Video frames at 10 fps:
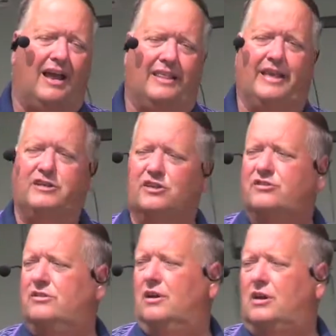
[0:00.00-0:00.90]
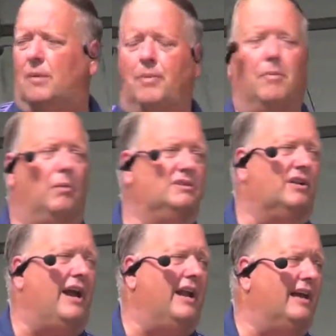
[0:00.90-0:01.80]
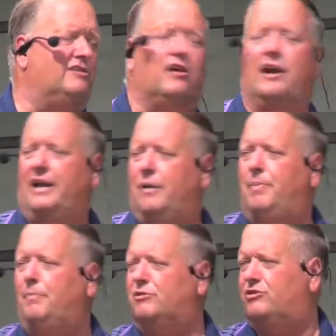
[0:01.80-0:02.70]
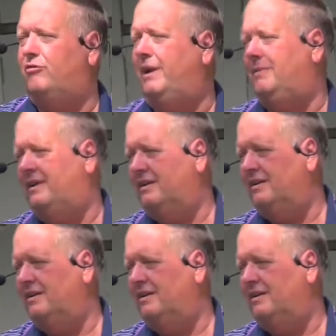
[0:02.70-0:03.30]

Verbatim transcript: And then just a couple moments later, I started to hear people screaming.